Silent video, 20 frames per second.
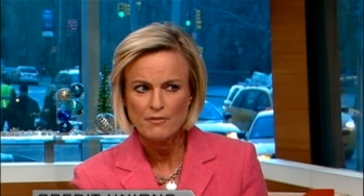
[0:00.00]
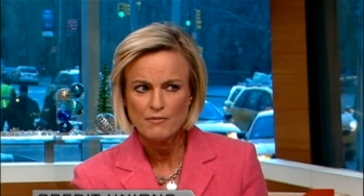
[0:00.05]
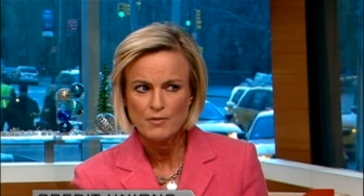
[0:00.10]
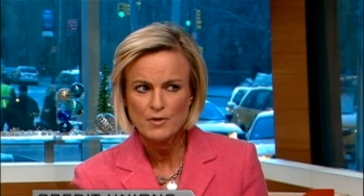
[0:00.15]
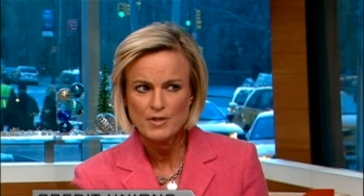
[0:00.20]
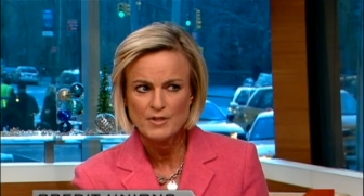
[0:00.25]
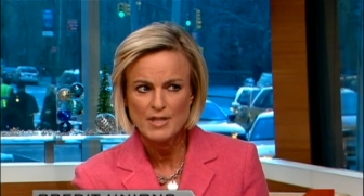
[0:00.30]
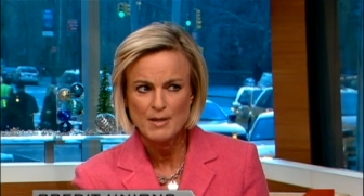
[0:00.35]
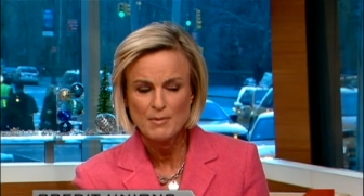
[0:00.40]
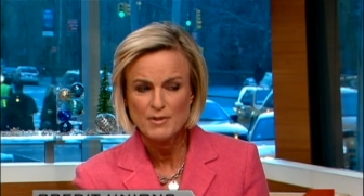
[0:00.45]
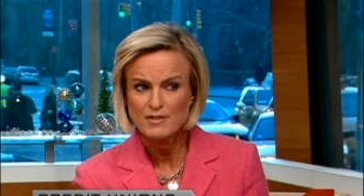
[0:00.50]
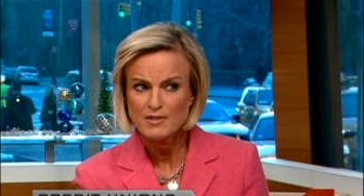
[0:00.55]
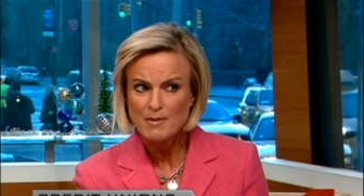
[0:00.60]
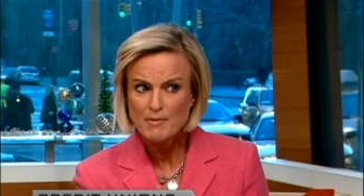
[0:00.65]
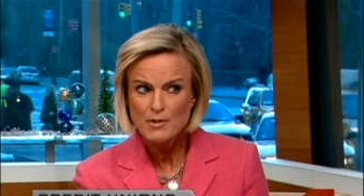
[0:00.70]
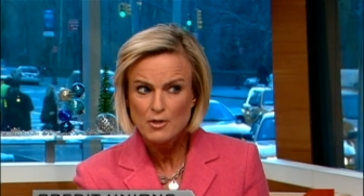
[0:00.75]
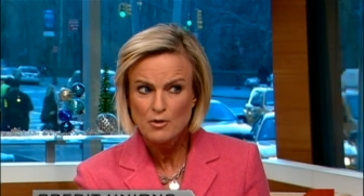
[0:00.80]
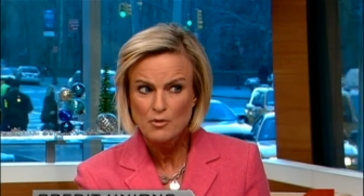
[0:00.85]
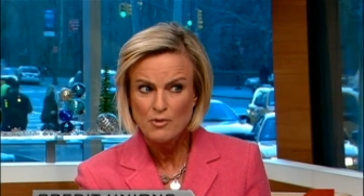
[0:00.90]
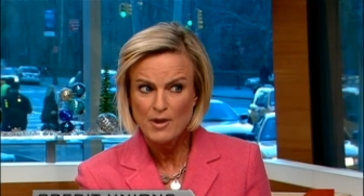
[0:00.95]
For right. example, some
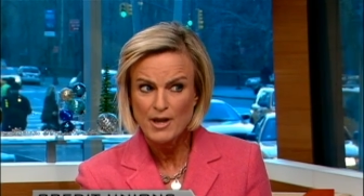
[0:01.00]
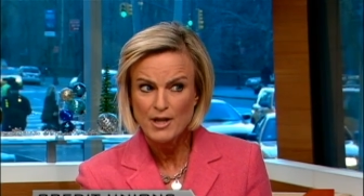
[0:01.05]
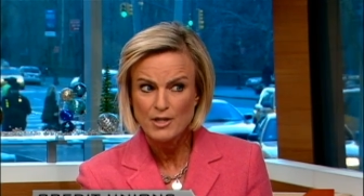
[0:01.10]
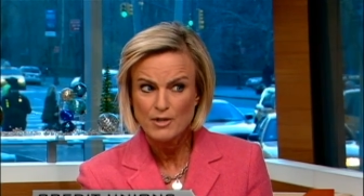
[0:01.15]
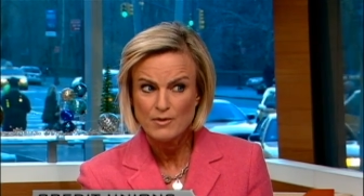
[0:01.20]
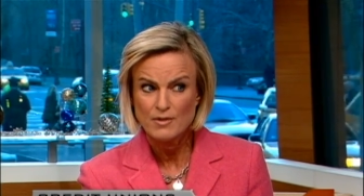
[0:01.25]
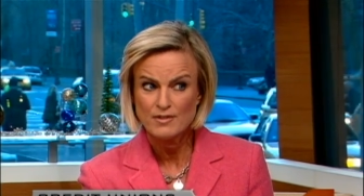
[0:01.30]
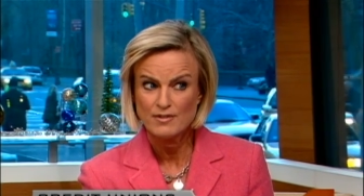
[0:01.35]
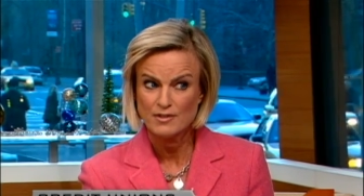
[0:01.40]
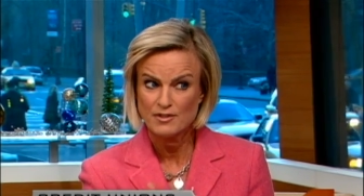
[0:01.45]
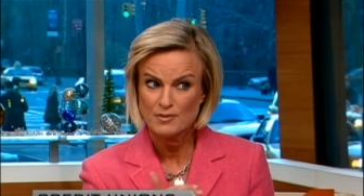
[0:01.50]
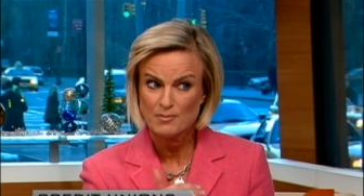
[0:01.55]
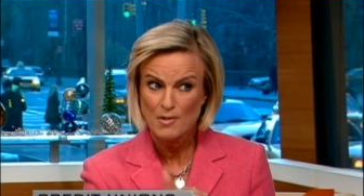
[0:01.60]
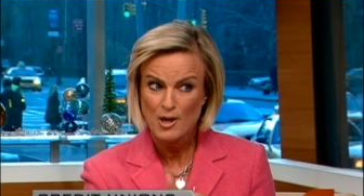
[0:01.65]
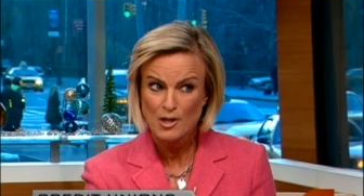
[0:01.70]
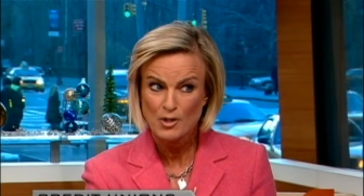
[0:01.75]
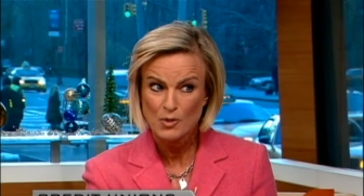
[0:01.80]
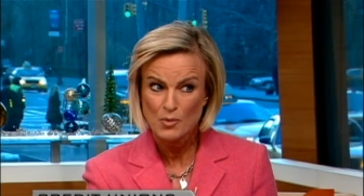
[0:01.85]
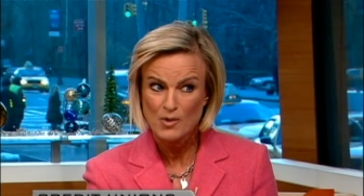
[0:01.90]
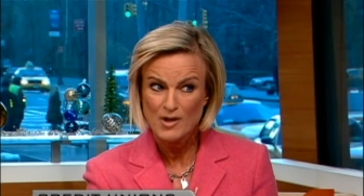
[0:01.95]
of the credit unions, the
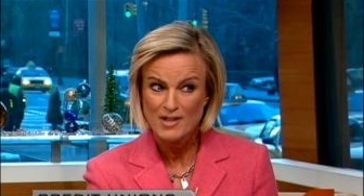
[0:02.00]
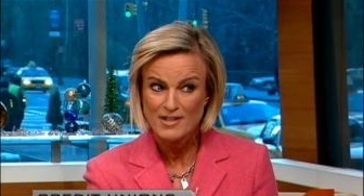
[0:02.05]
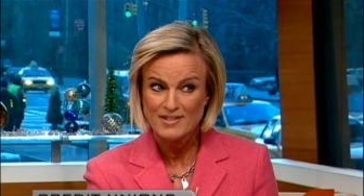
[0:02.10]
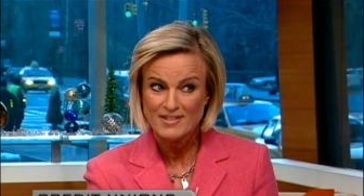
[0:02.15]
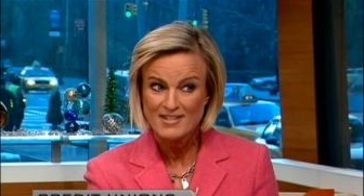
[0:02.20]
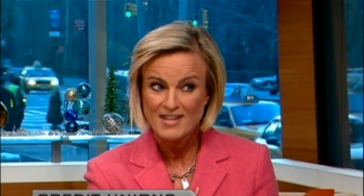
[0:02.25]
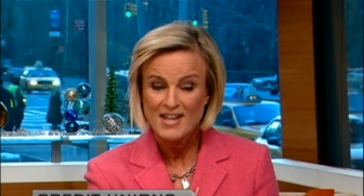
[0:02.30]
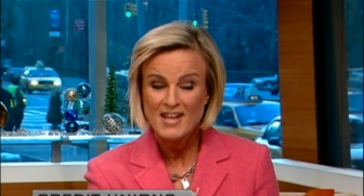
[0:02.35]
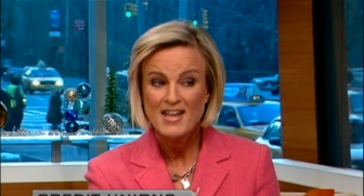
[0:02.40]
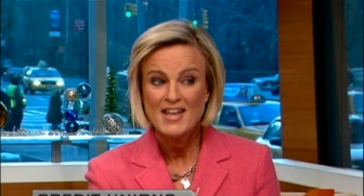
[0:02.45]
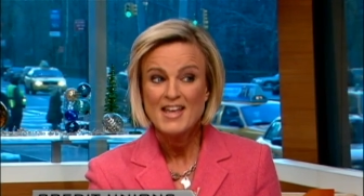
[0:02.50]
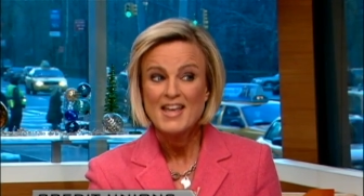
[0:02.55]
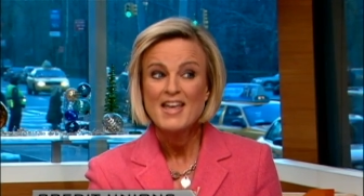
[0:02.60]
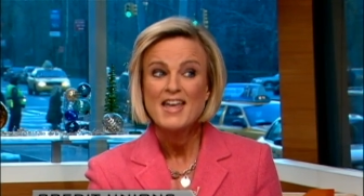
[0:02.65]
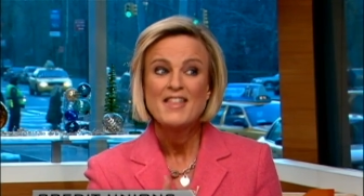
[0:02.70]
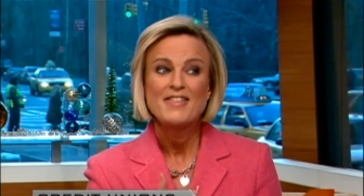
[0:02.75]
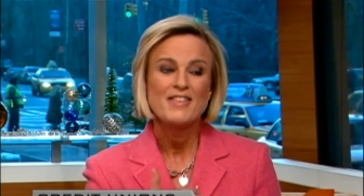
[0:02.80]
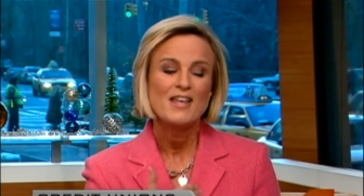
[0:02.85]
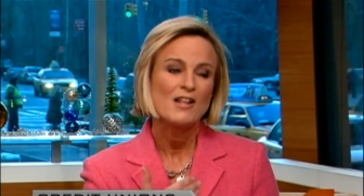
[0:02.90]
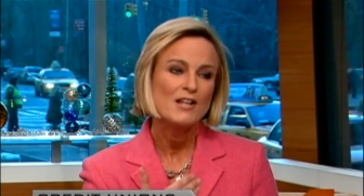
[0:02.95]
smaller ones
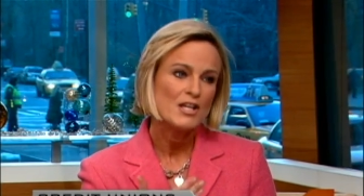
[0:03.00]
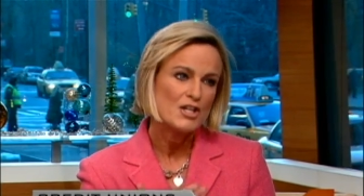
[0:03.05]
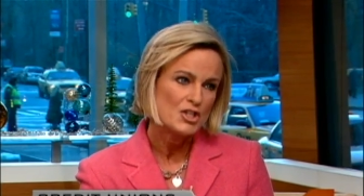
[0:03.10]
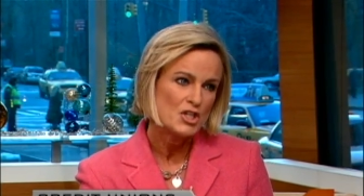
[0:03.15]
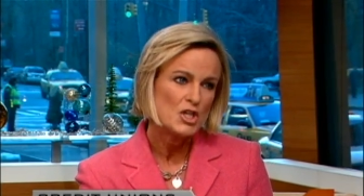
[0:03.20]
they'll issue